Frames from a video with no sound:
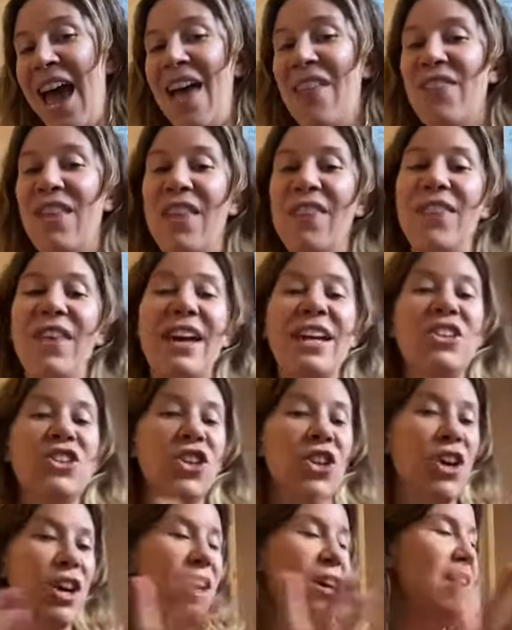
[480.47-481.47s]
and then they
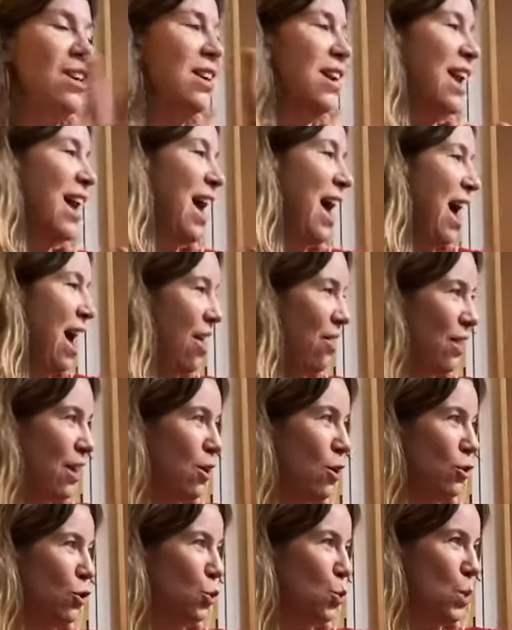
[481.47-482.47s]
turn and they
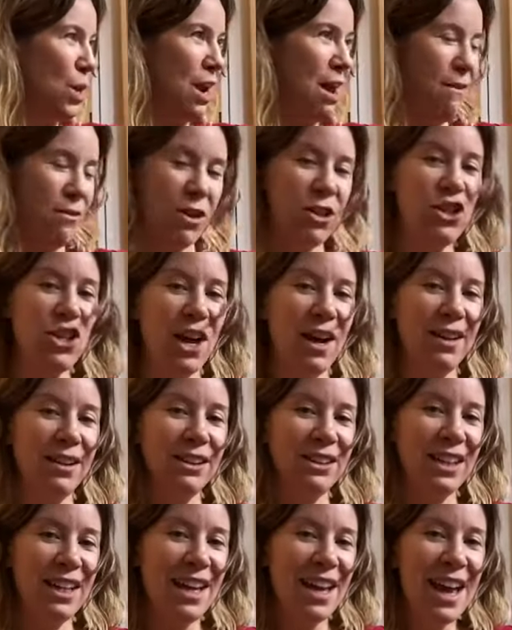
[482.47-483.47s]
go to another
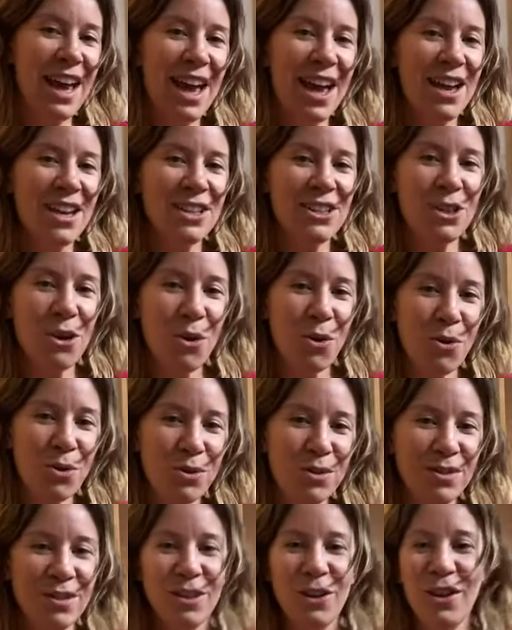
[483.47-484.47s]
child.
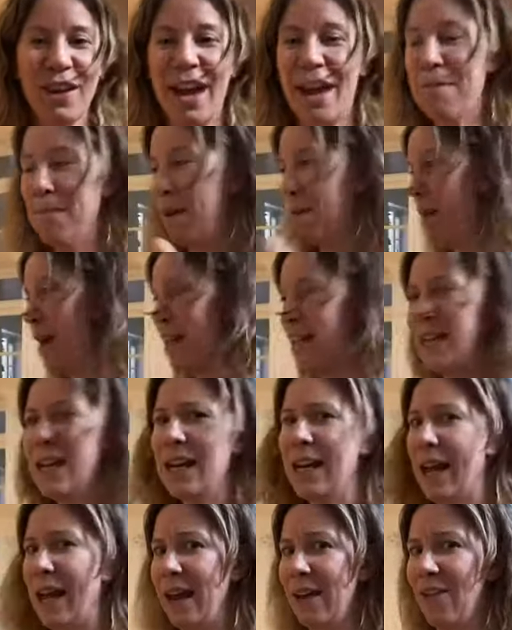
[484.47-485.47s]
So, okay, maybe I
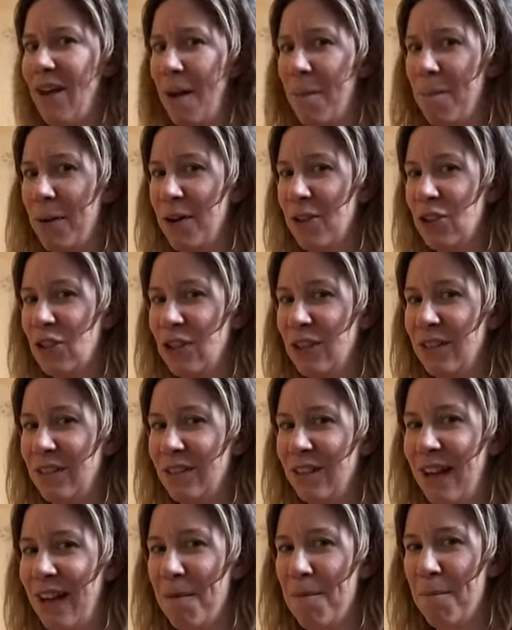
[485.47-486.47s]
didn't like that
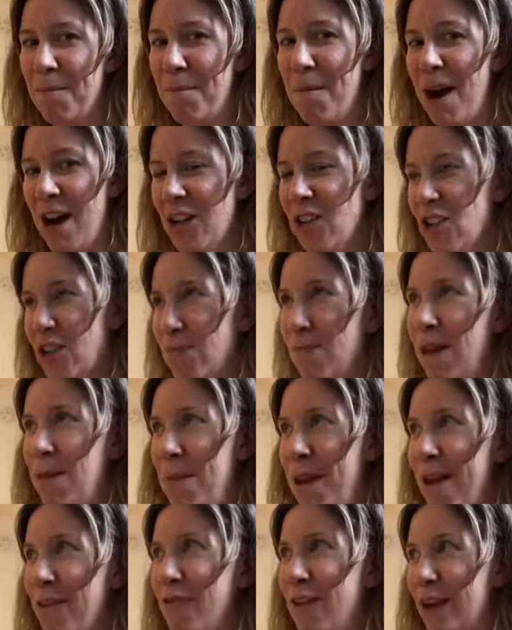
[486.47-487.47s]
person much,
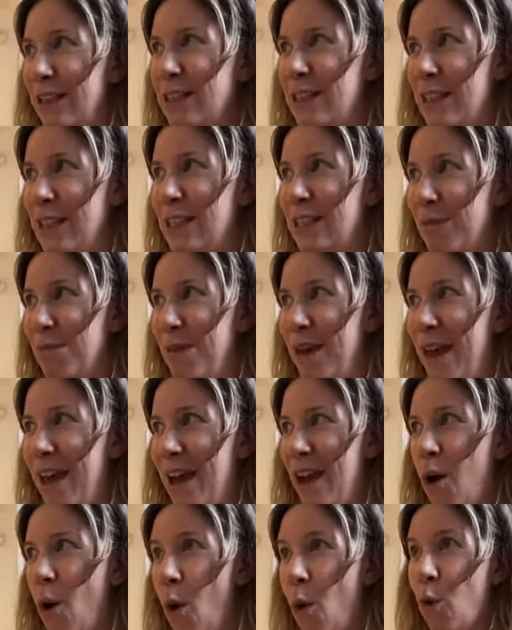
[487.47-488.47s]
maybe I felt a little
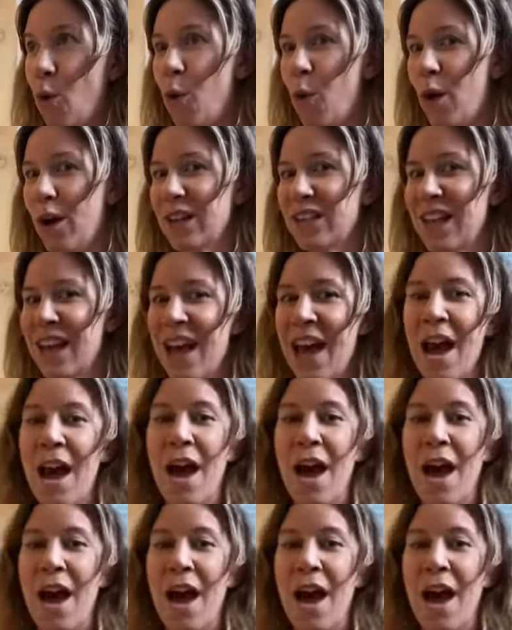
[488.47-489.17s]
bit awkward.